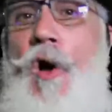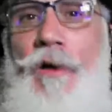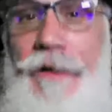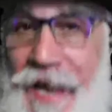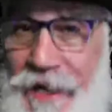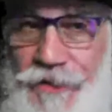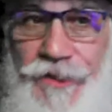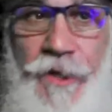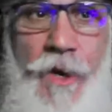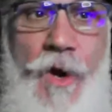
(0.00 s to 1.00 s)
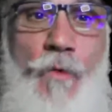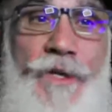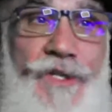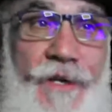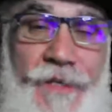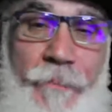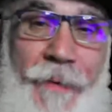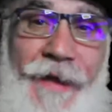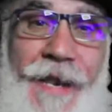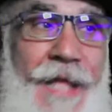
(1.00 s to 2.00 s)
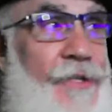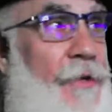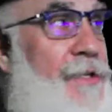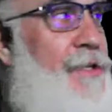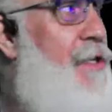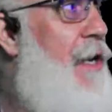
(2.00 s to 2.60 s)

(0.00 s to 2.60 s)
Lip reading: necks, which there's a biological discovery